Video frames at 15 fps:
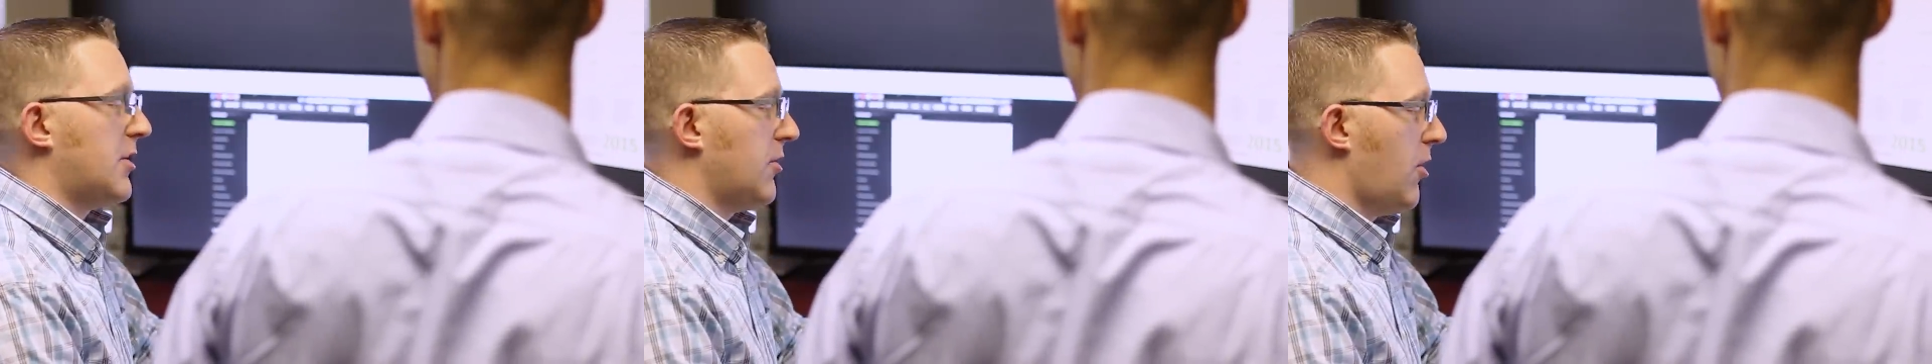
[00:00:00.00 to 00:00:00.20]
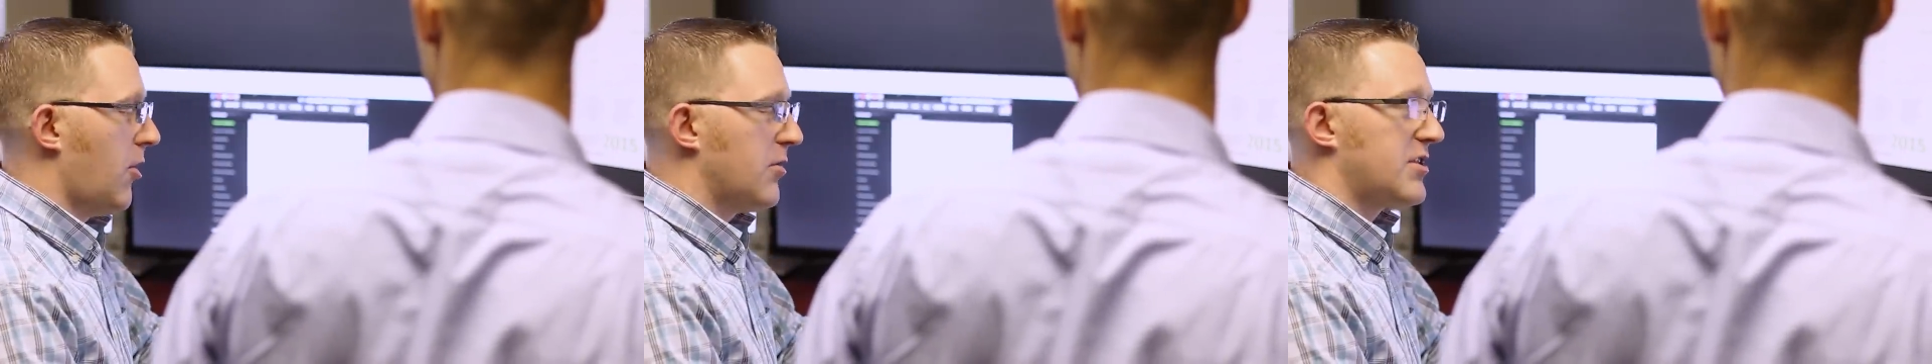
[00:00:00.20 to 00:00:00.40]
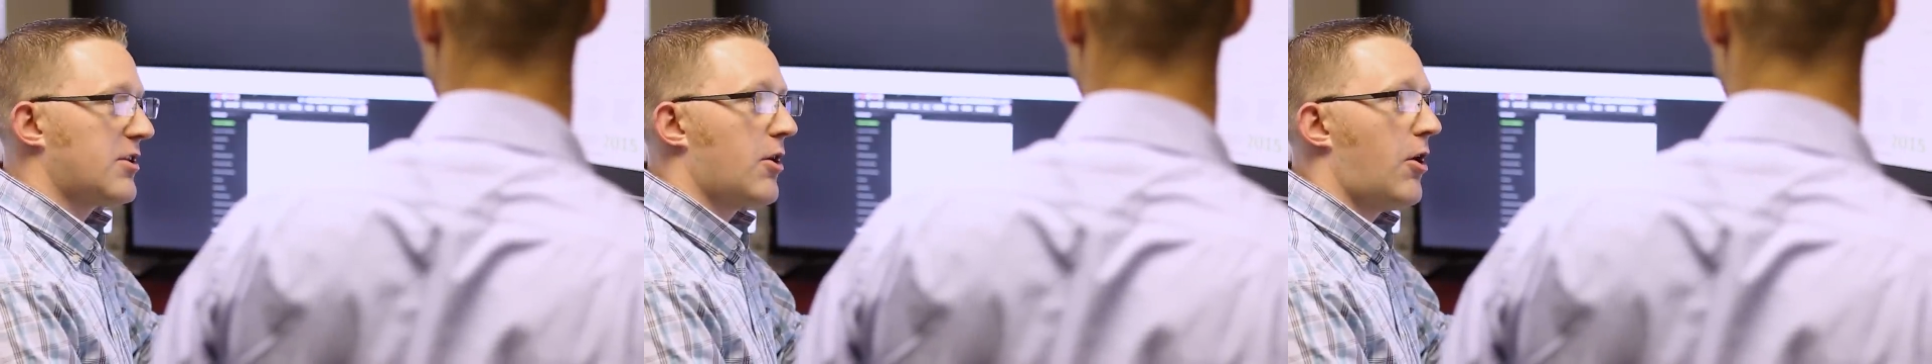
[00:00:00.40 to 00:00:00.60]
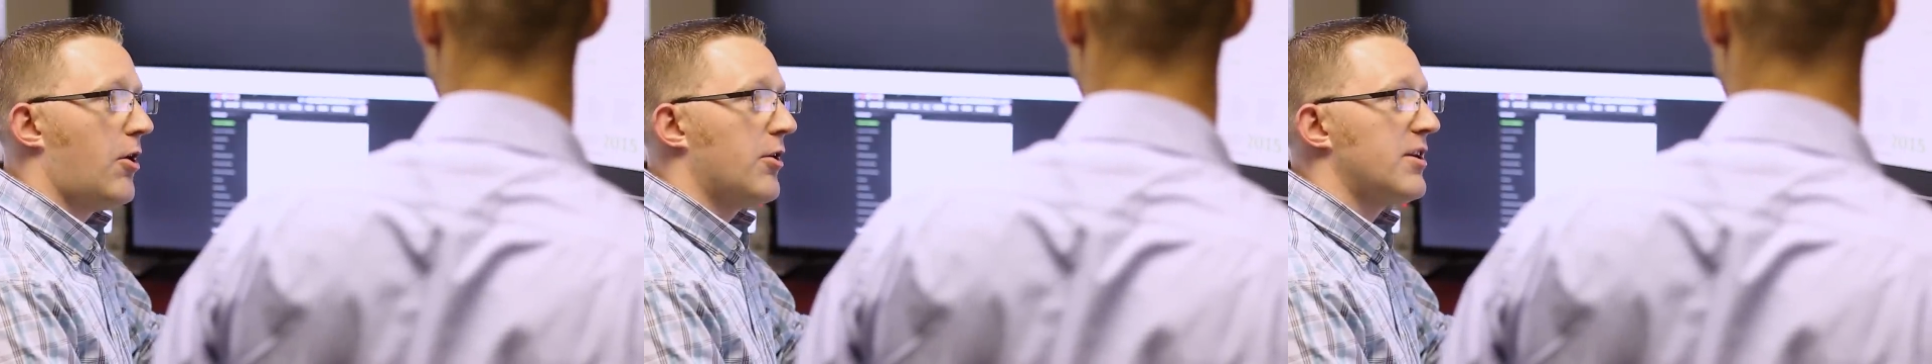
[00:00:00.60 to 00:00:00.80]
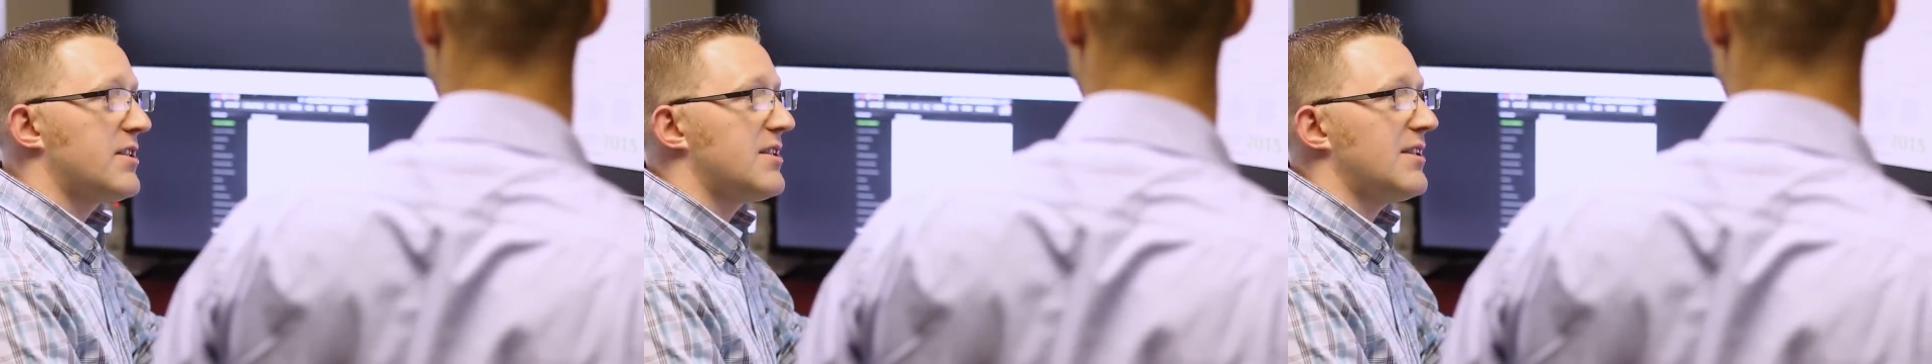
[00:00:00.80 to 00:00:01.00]
you can always
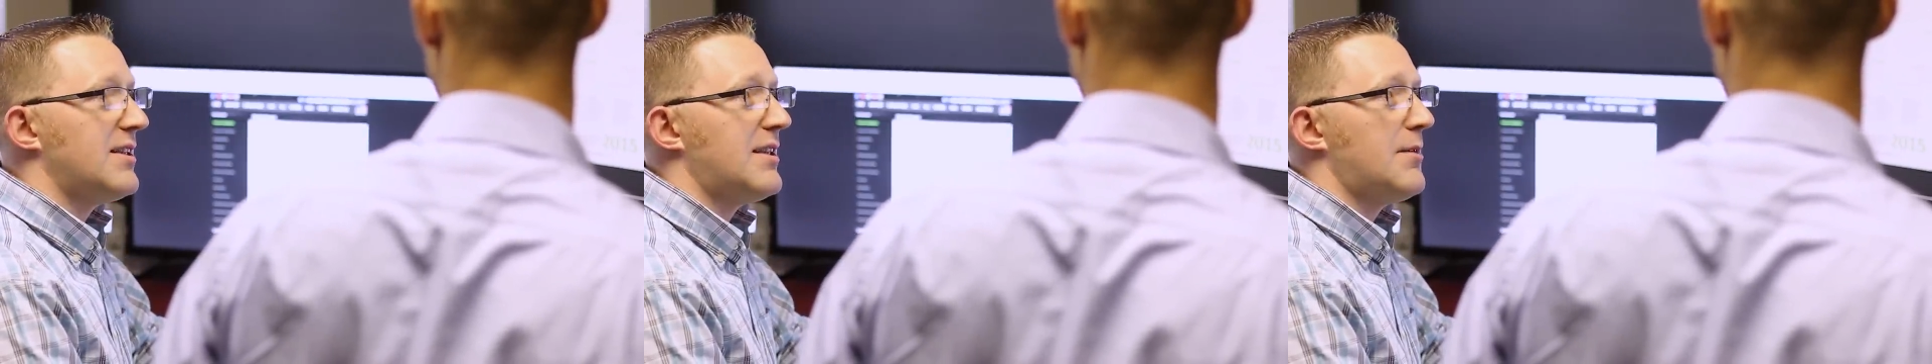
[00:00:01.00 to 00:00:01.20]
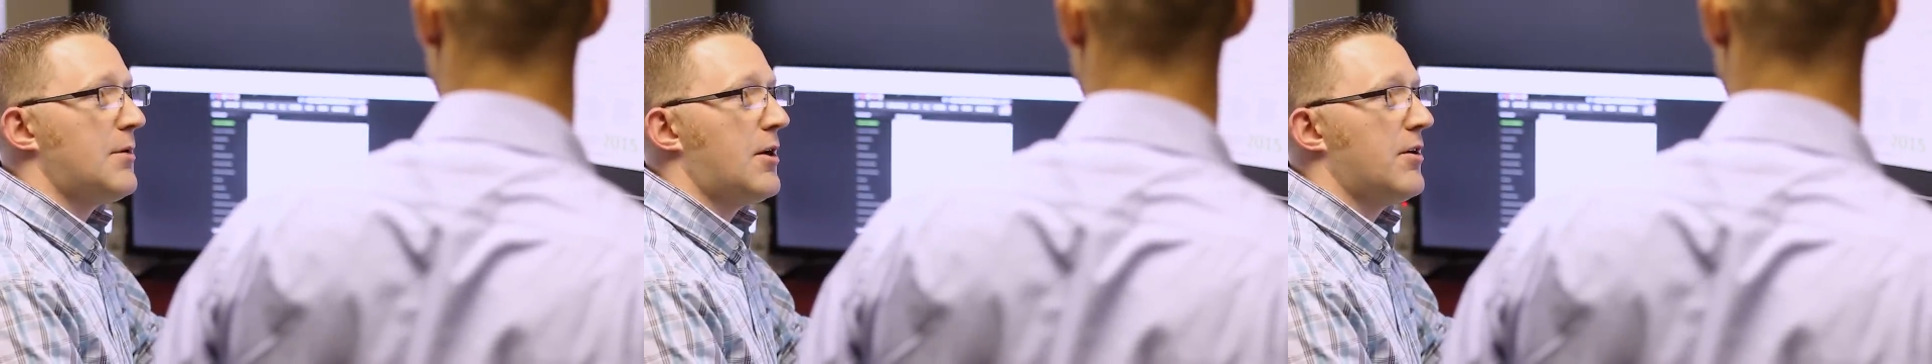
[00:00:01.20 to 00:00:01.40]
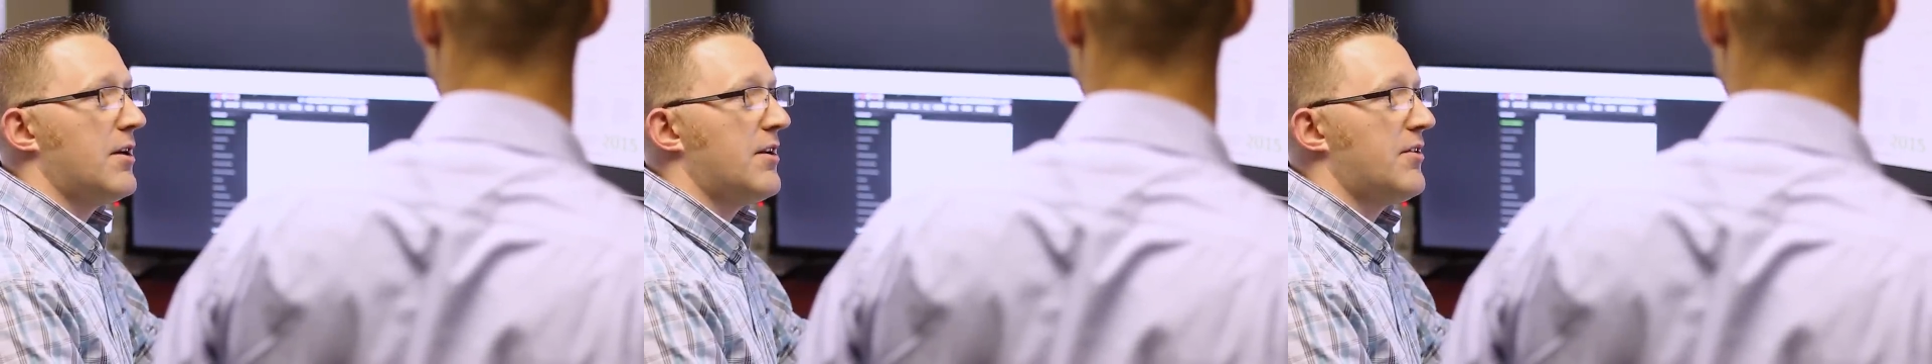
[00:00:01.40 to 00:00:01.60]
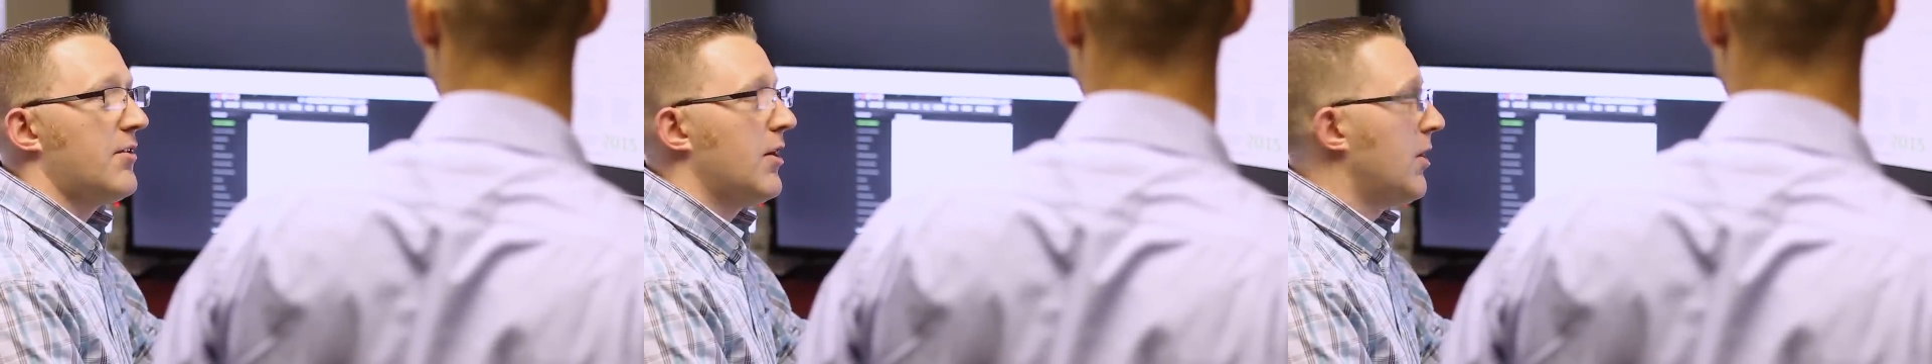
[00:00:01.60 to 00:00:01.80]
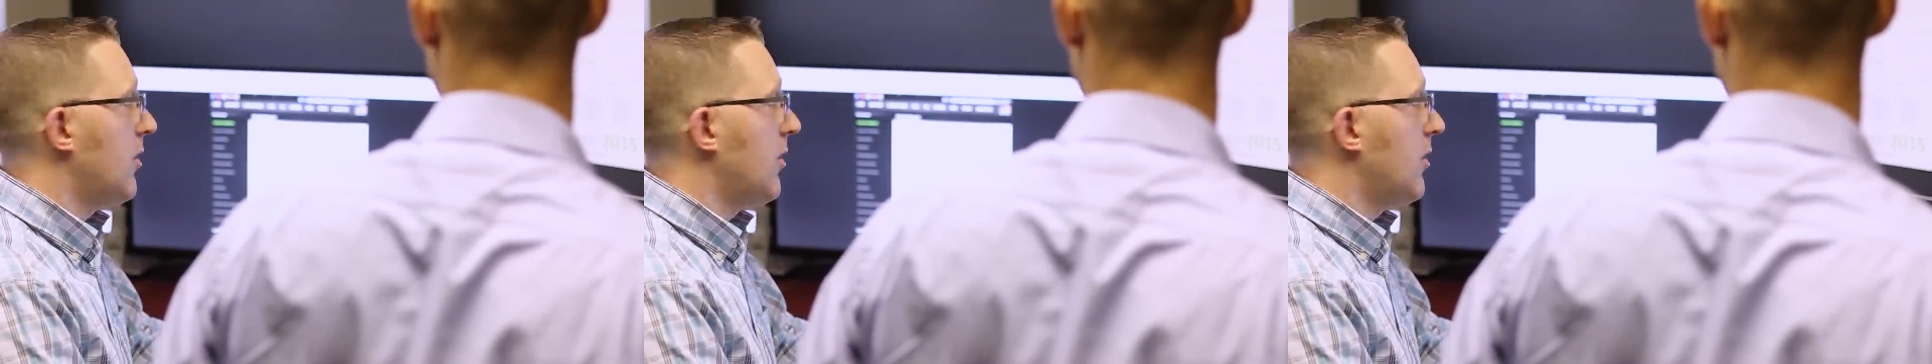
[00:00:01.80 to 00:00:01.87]
call us, email us,